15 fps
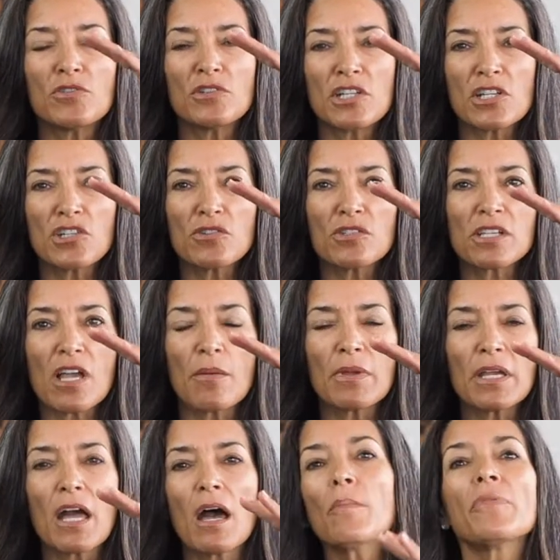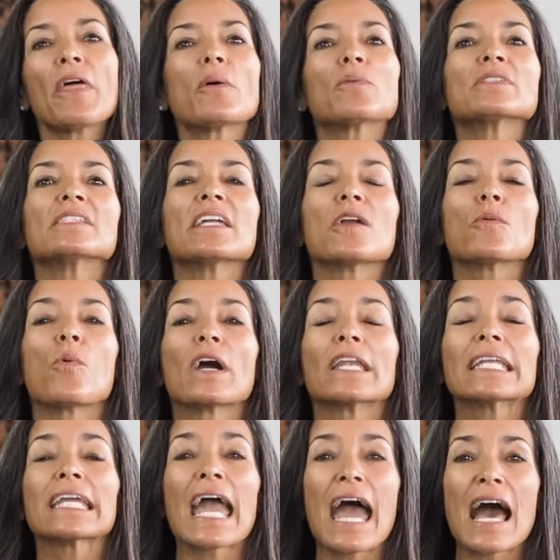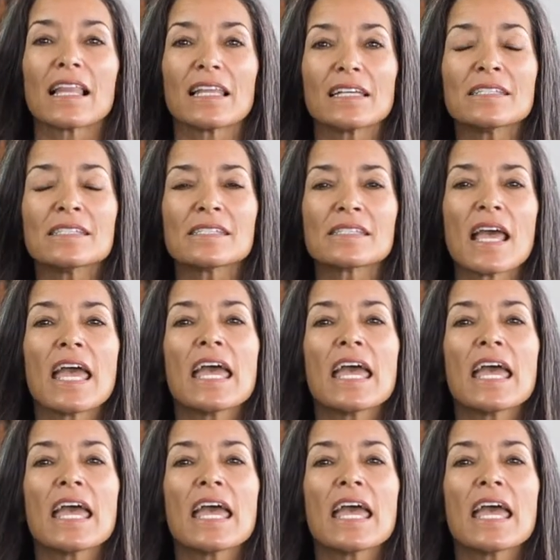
tissues coming up. That was day one, callus.